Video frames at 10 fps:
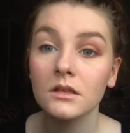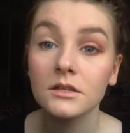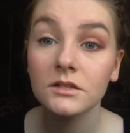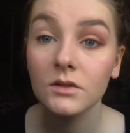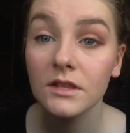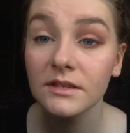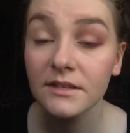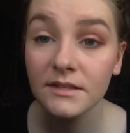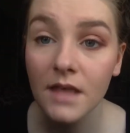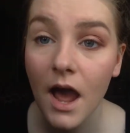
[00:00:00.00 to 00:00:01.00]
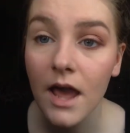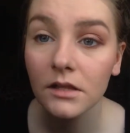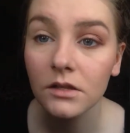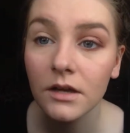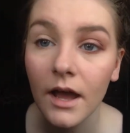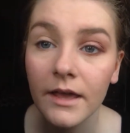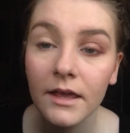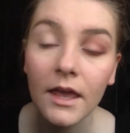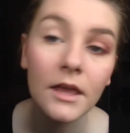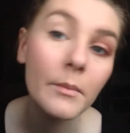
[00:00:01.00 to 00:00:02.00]
So this is the eye look I
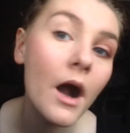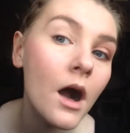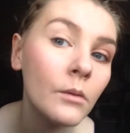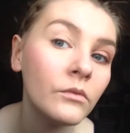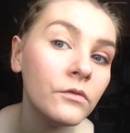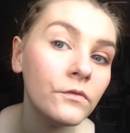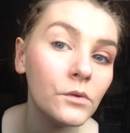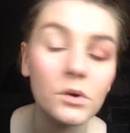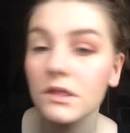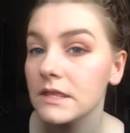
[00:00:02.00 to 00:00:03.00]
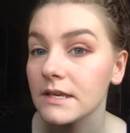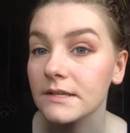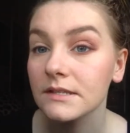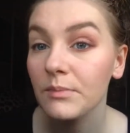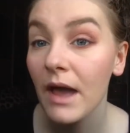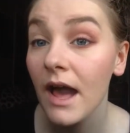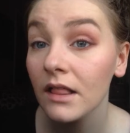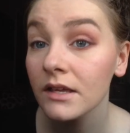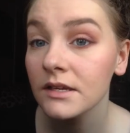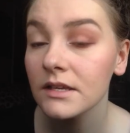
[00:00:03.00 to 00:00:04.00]
came up for this
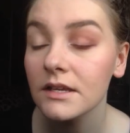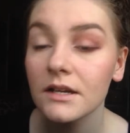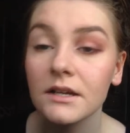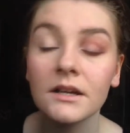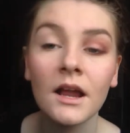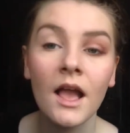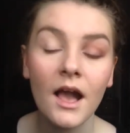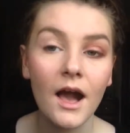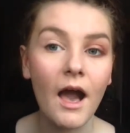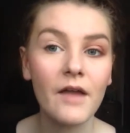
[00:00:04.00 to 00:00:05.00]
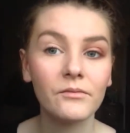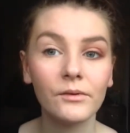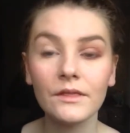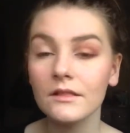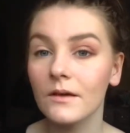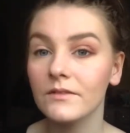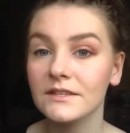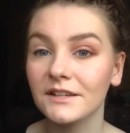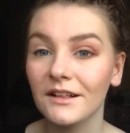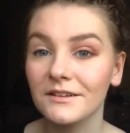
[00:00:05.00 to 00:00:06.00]
palette here. I really love
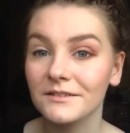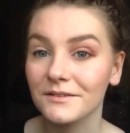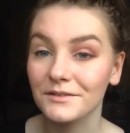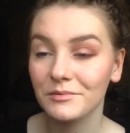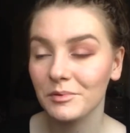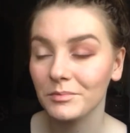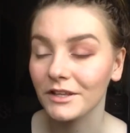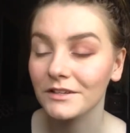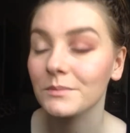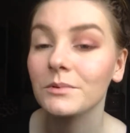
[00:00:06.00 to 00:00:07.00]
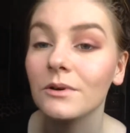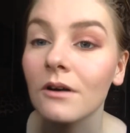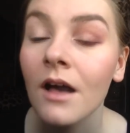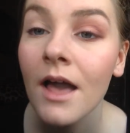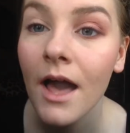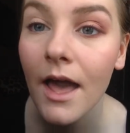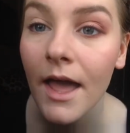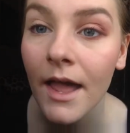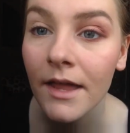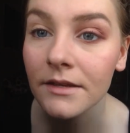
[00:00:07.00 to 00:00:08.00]
these colors. They're super blendable.
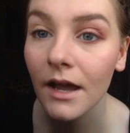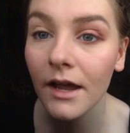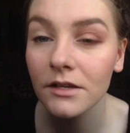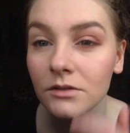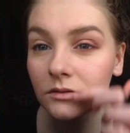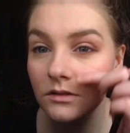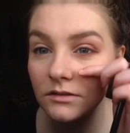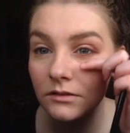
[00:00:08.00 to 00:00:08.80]
And I know it looks a